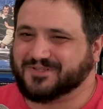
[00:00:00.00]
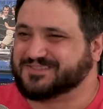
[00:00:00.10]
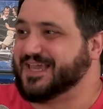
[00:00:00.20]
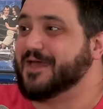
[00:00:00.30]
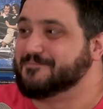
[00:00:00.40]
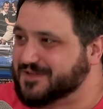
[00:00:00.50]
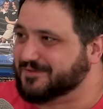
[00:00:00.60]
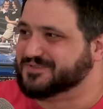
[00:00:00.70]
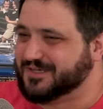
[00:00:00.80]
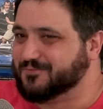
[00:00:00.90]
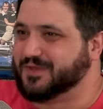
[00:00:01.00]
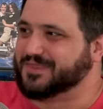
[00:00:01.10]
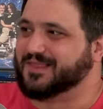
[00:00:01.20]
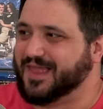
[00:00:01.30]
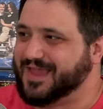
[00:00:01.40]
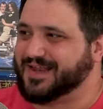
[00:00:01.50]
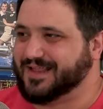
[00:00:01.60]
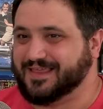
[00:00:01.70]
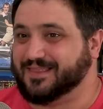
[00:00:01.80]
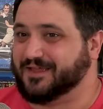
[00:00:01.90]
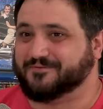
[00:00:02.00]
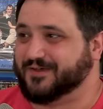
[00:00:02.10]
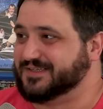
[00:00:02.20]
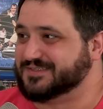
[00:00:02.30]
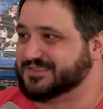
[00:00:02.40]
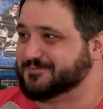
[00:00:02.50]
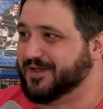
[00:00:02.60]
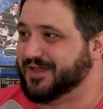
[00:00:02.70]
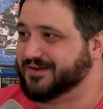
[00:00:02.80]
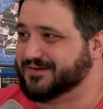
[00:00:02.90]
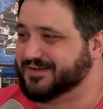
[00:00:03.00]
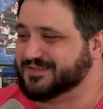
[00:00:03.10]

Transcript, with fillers: But Sam comes in with the light, and he, like, fights the spider.